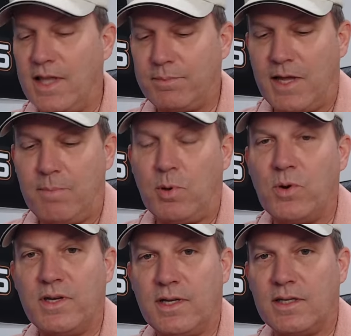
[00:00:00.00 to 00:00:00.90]
At that
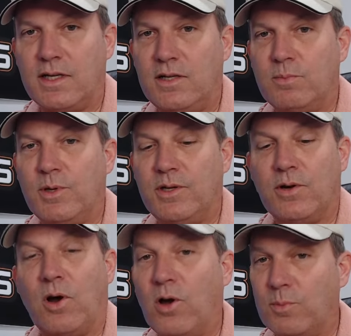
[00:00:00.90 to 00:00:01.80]
point, it could either be
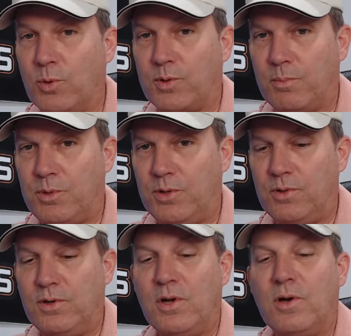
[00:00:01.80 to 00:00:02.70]
your onboard
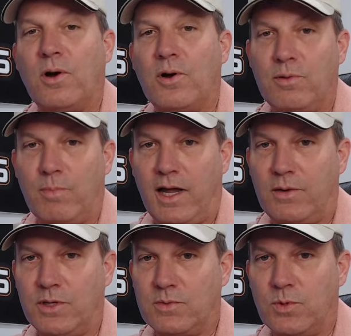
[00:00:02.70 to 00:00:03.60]
computer or your
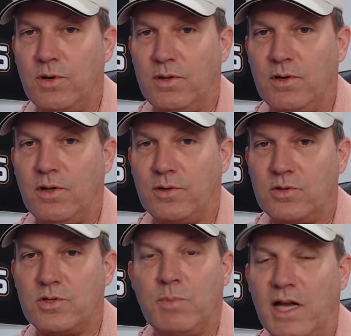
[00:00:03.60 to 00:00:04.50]
batteries, one or the other,
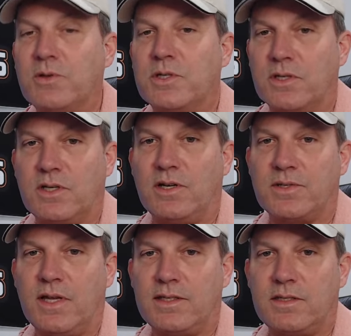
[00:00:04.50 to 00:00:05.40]
because your batteries could
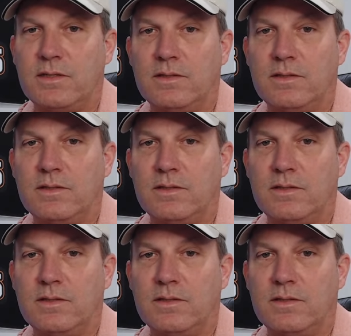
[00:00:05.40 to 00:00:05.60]
cause that